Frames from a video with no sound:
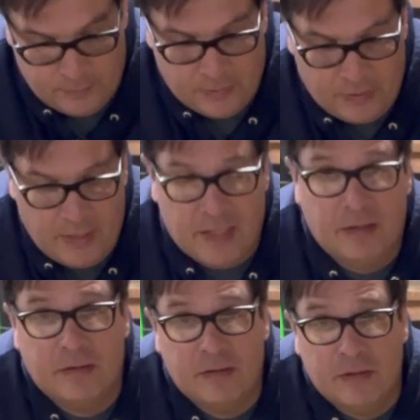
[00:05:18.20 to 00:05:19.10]
yeah,
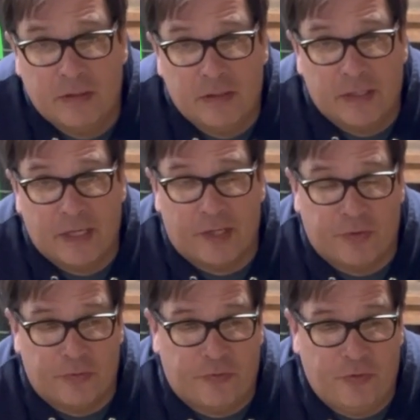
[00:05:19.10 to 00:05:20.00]
I got
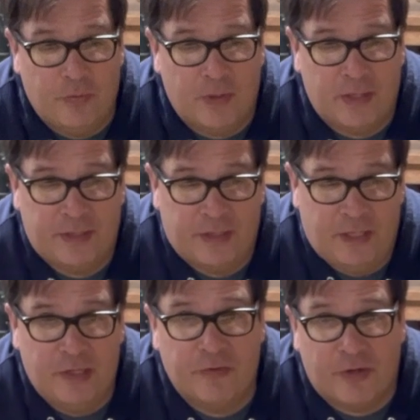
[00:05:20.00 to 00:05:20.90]
those two
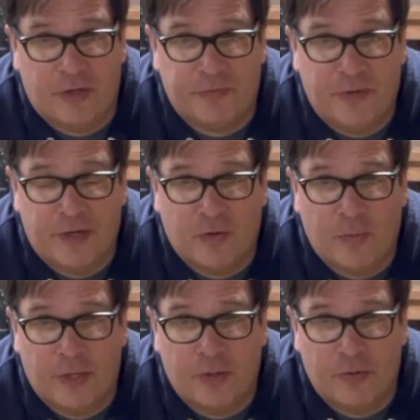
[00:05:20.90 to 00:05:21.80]
ends off there
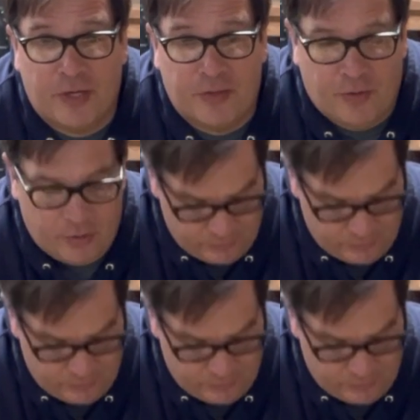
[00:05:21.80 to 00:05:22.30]
quicker than I thought I